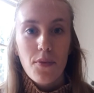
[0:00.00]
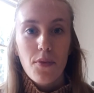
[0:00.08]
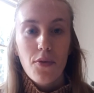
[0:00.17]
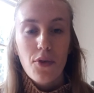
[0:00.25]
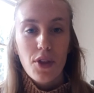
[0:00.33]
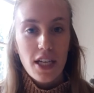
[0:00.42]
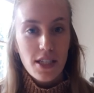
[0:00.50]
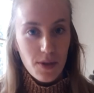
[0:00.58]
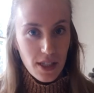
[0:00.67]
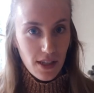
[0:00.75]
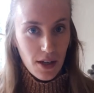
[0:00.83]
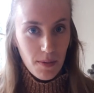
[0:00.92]
for this,
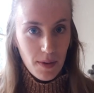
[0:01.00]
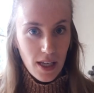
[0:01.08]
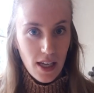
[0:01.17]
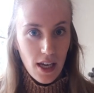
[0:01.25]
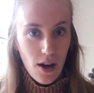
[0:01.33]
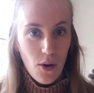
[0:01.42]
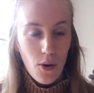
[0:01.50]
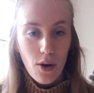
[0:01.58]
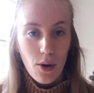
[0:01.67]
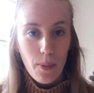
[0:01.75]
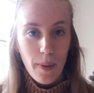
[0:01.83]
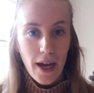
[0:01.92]
it's going to be
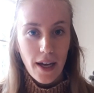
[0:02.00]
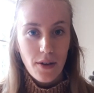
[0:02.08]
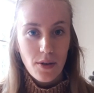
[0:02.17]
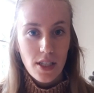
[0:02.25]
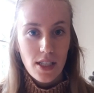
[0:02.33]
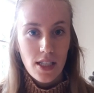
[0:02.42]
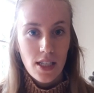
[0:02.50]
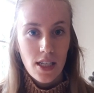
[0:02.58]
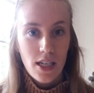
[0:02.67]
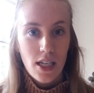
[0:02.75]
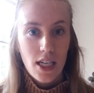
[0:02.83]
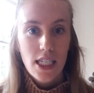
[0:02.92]
all about
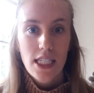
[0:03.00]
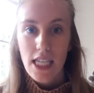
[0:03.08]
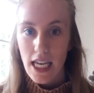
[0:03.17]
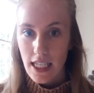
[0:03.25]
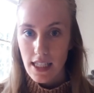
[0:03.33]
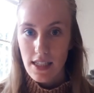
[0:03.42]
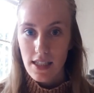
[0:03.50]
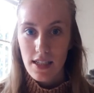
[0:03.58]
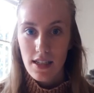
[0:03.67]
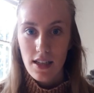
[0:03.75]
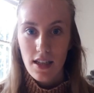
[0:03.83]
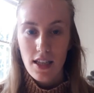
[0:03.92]

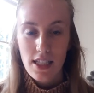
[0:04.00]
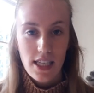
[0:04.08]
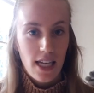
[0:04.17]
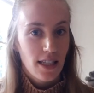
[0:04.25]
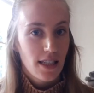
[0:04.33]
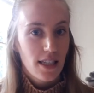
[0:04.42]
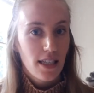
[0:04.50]
taste, the sense